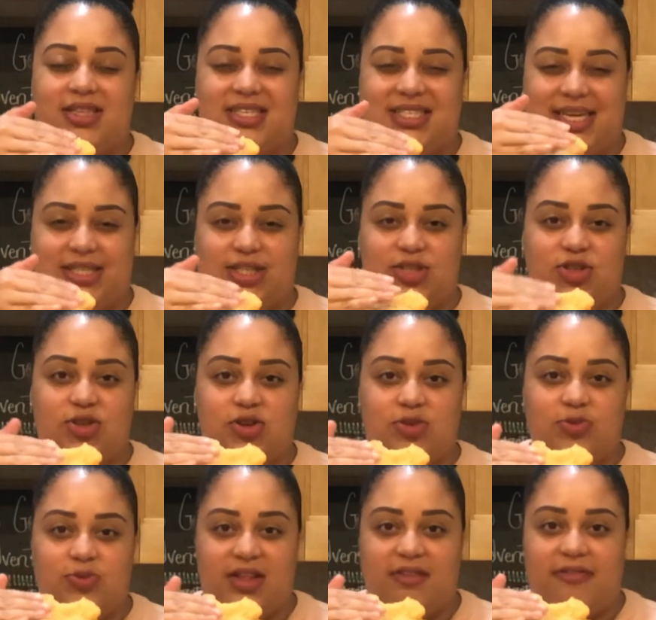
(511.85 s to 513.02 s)
the salchichon
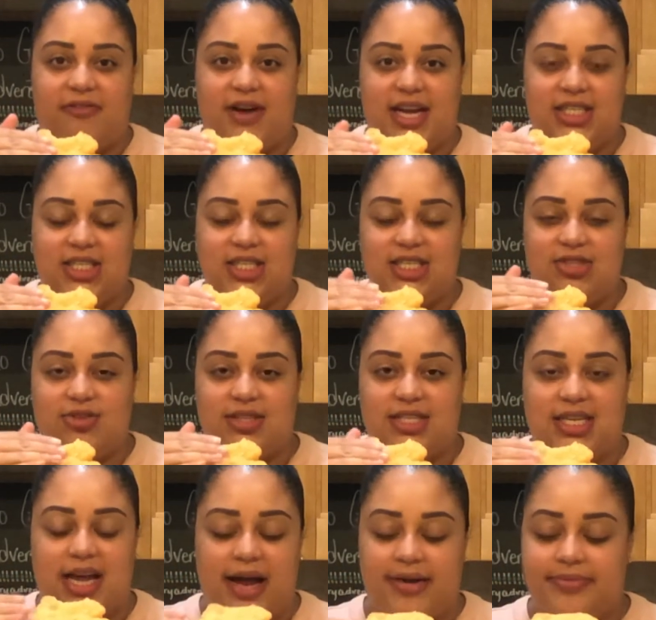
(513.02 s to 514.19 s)
with the fried cheese on
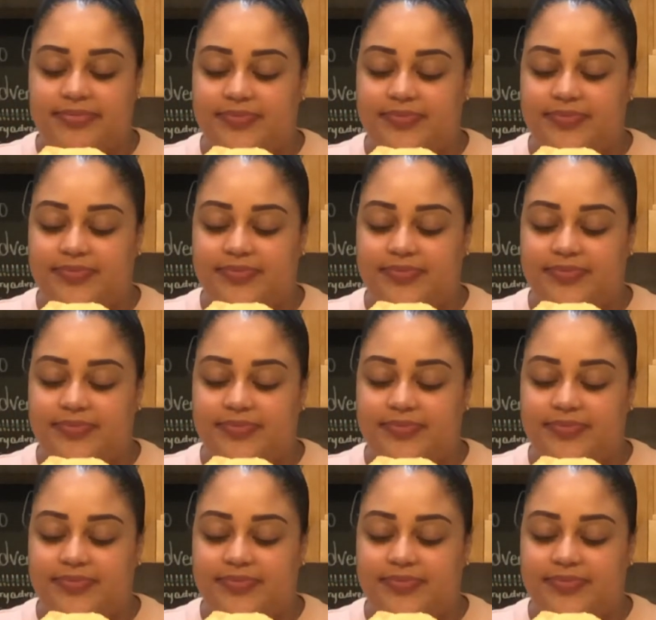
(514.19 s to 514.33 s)
top.